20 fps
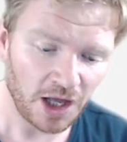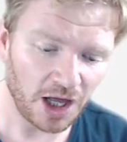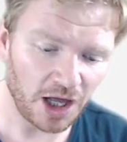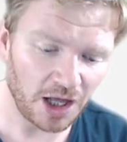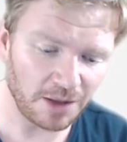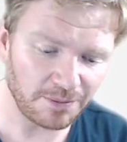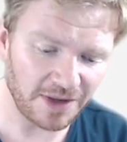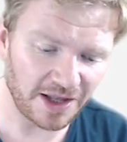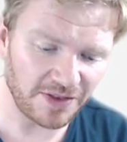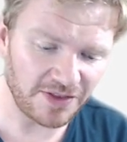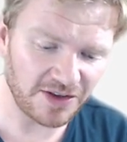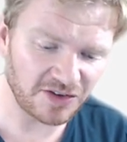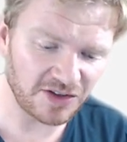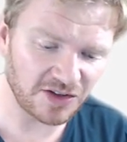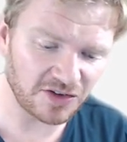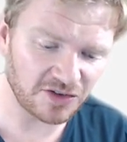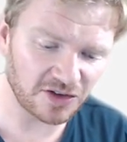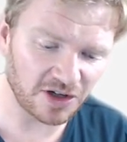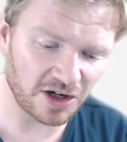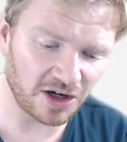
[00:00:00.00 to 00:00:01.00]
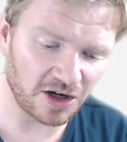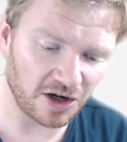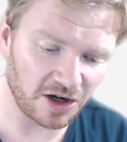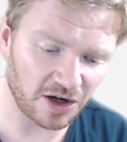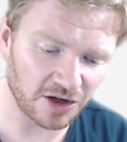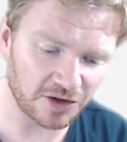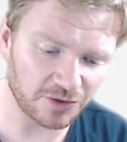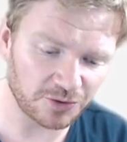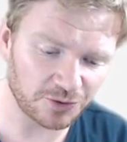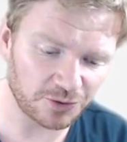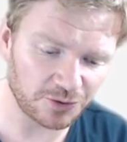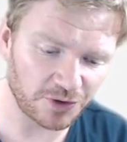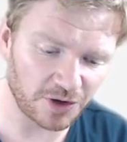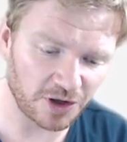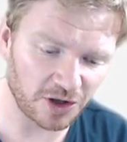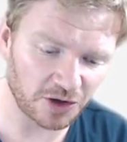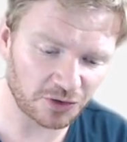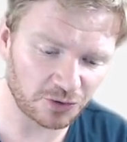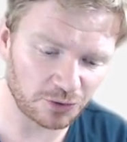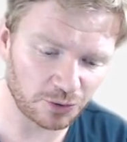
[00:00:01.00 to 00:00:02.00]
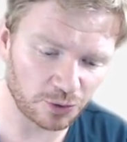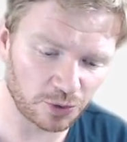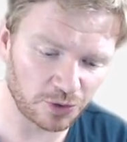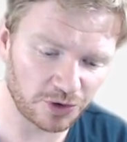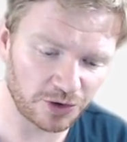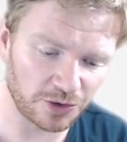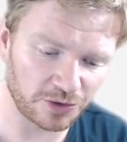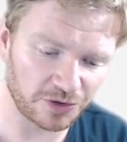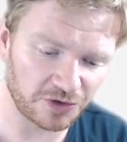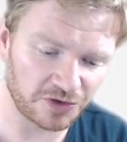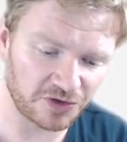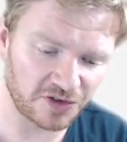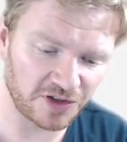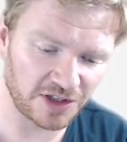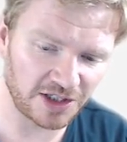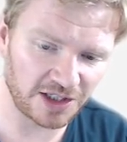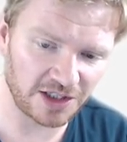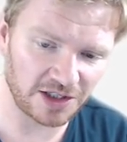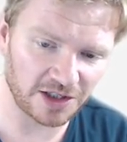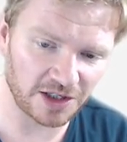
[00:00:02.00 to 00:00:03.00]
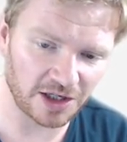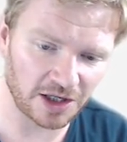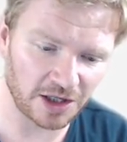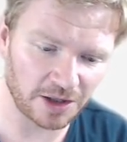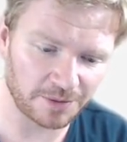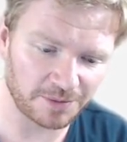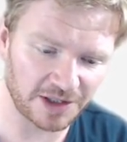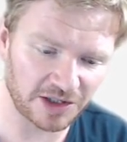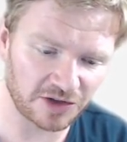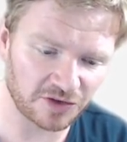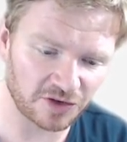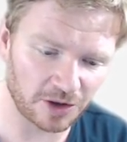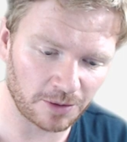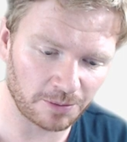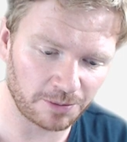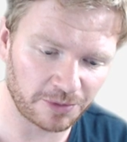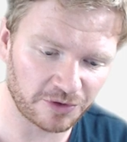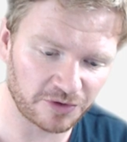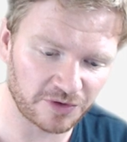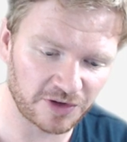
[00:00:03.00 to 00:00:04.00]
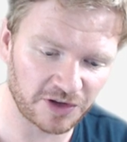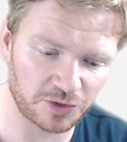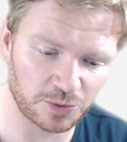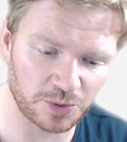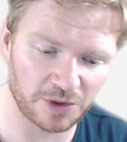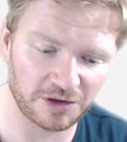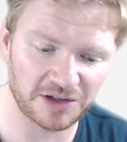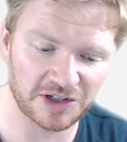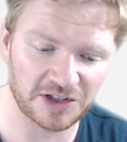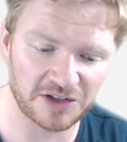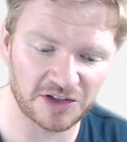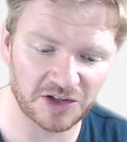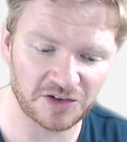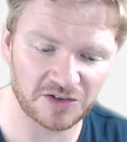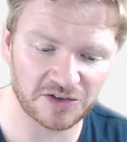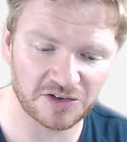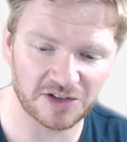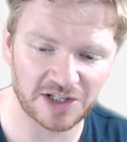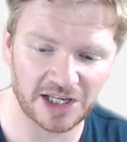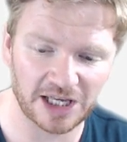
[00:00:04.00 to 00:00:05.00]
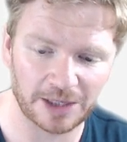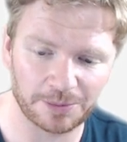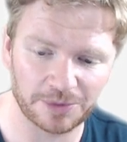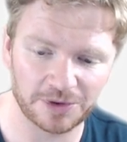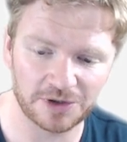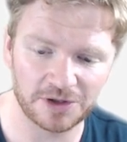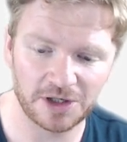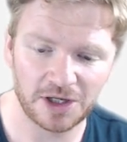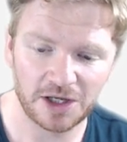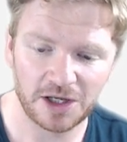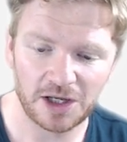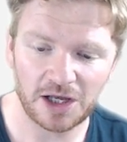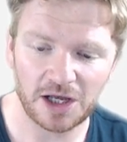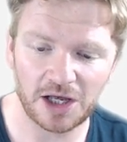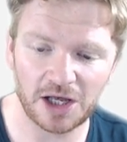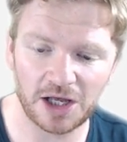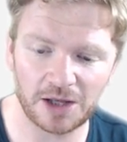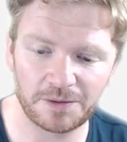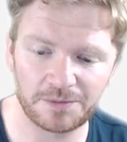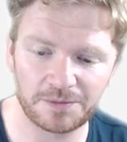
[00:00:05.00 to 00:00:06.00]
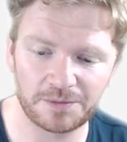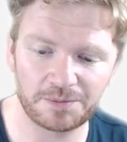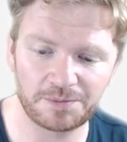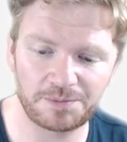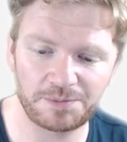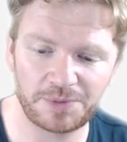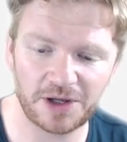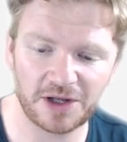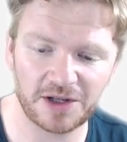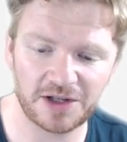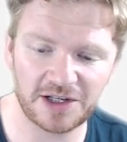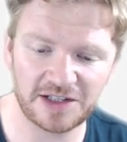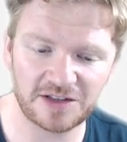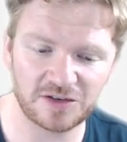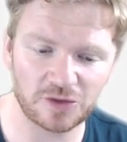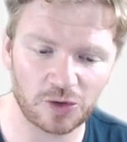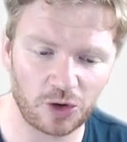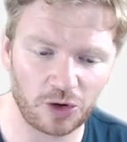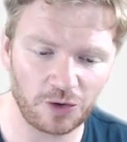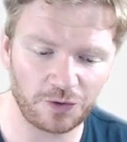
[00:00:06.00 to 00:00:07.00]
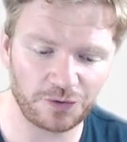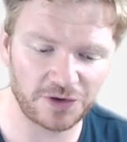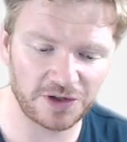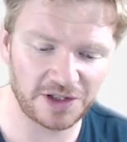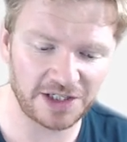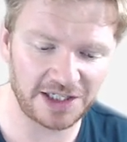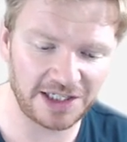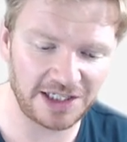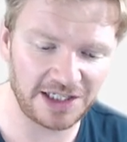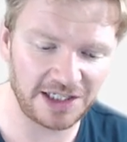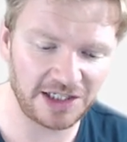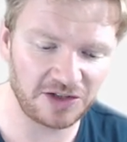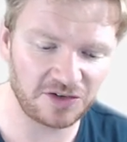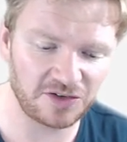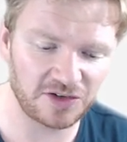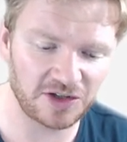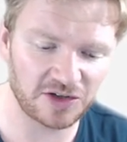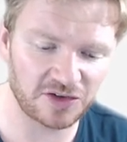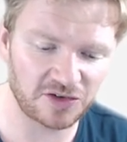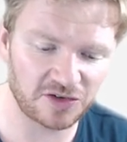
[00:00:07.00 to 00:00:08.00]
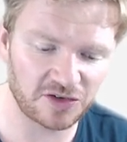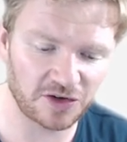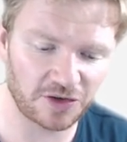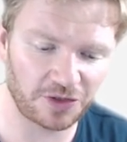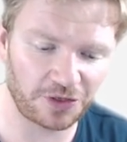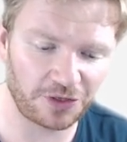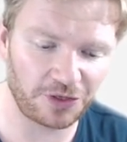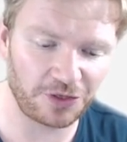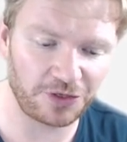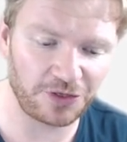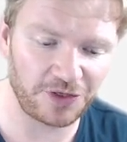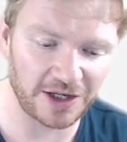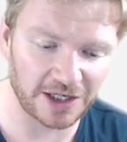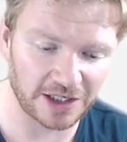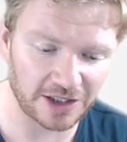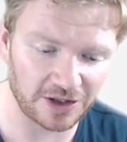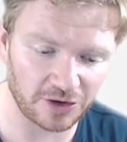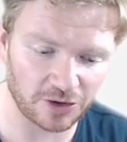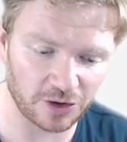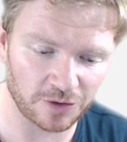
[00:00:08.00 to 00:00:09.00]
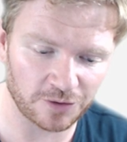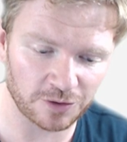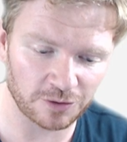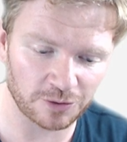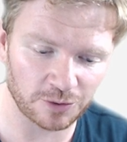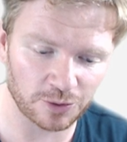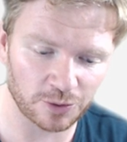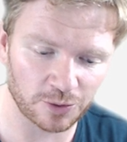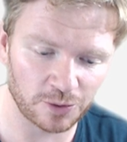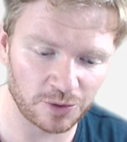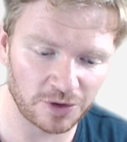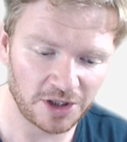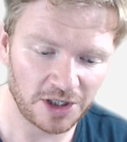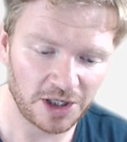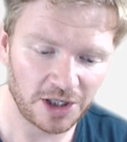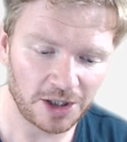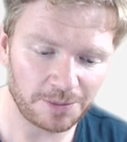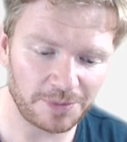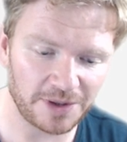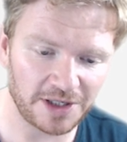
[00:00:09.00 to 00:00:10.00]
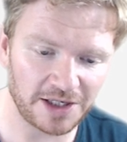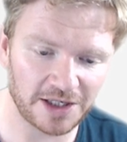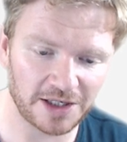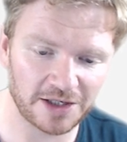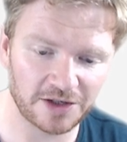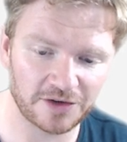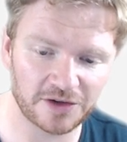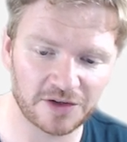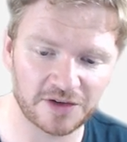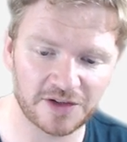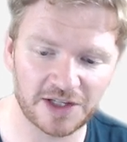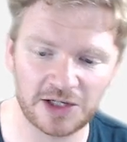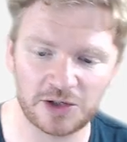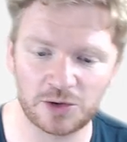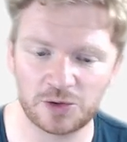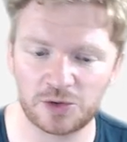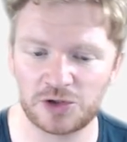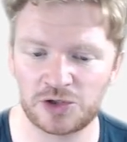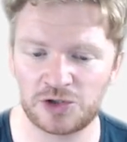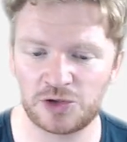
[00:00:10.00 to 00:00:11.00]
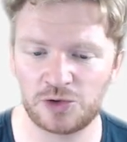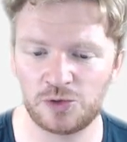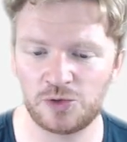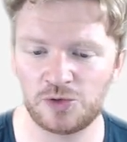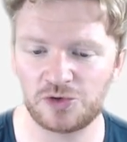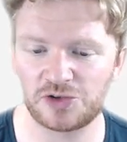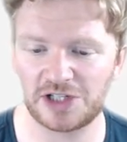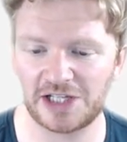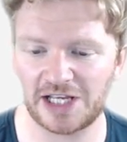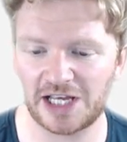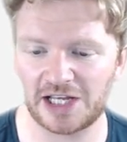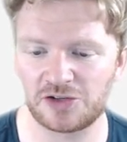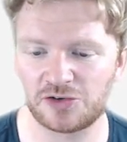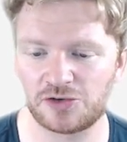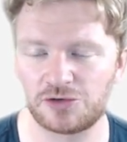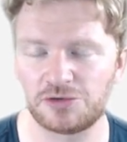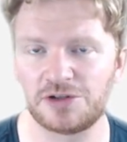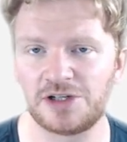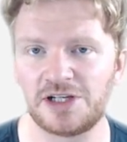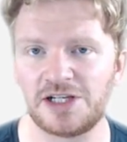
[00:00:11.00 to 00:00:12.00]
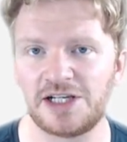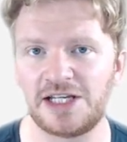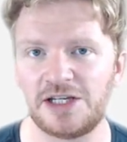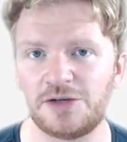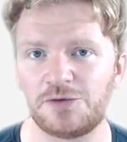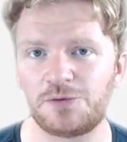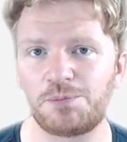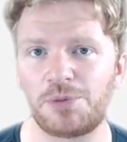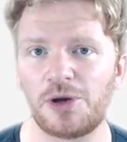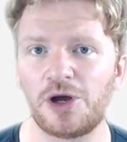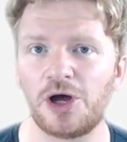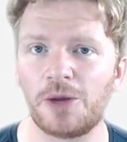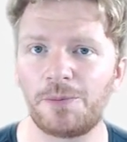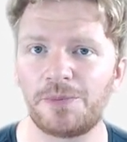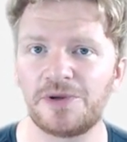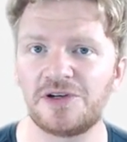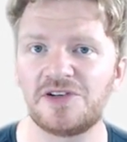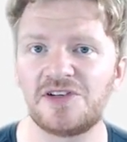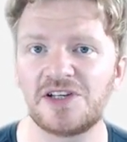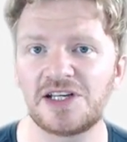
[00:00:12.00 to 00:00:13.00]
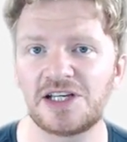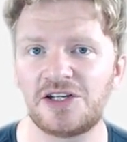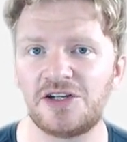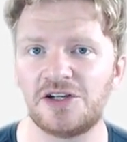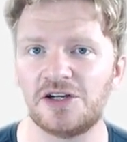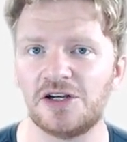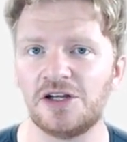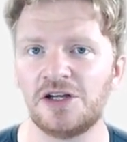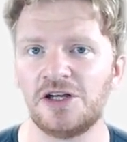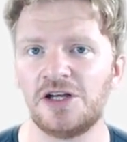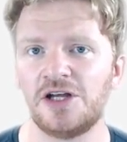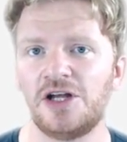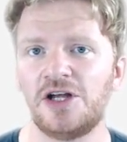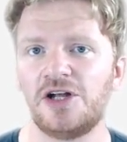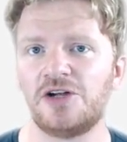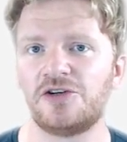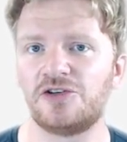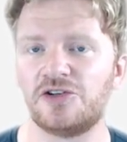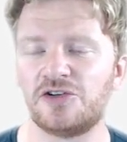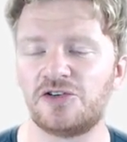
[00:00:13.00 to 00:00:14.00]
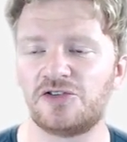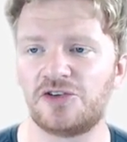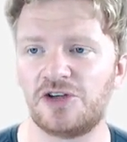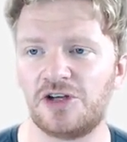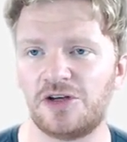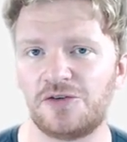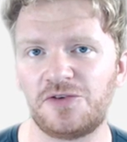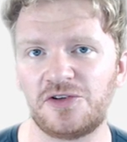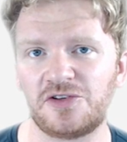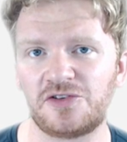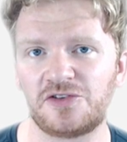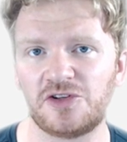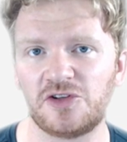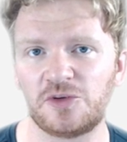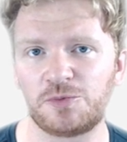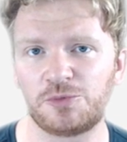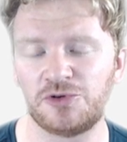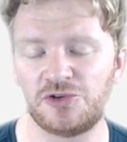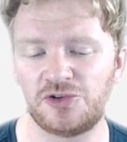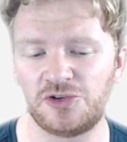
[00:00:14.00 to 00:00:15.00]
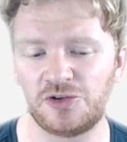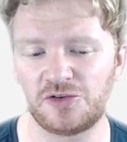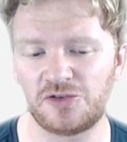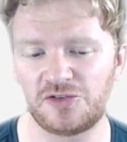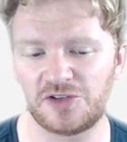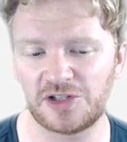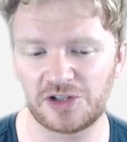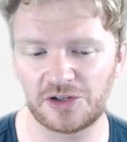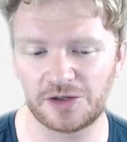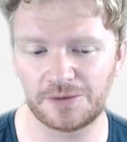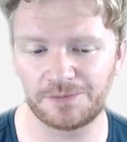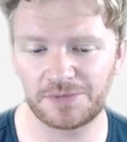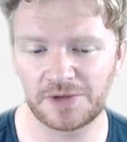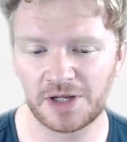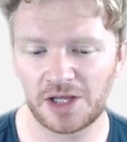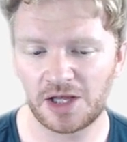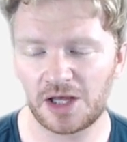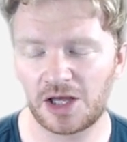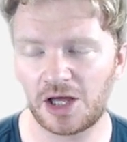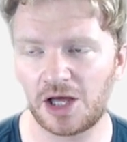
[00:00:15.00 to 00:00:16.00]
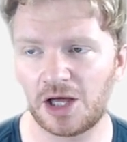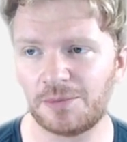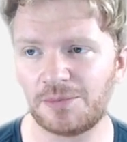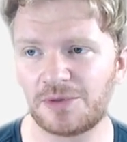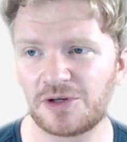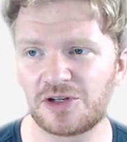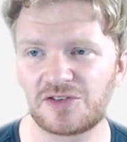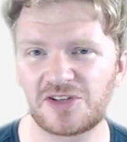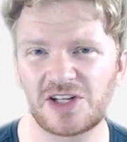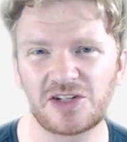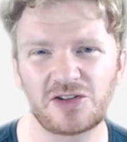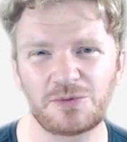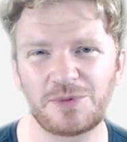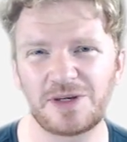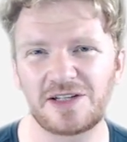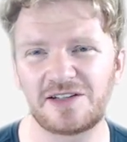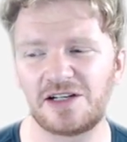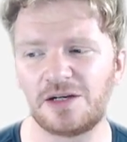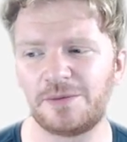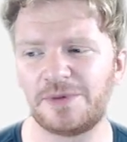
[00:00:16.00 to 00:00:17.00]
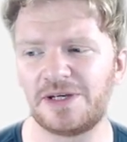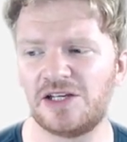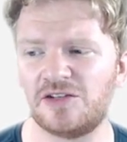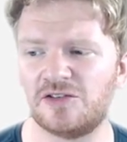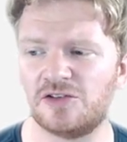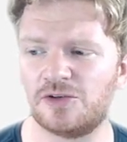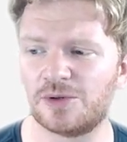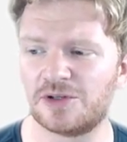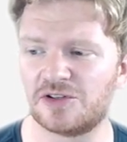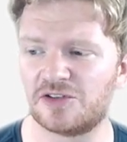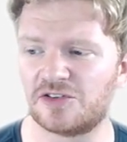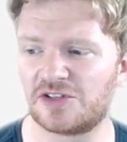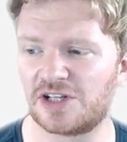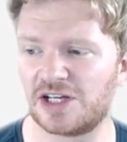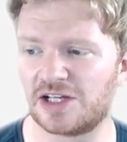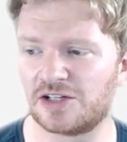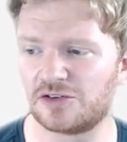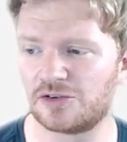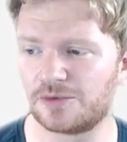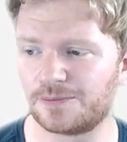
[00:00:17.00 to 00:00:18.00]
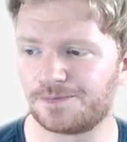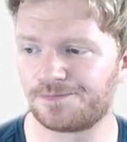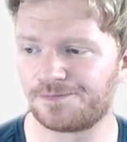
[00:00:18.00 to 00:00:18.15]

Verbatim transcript: Um, and this isn't a hard and fast rule. You'll see um, examples of this where it doesn't happen, um, but it's often easiest to think of a rule being that they usually enter and leave perpendicular to the surface that is producing them, um, because that just makes it a little bit easy to understand.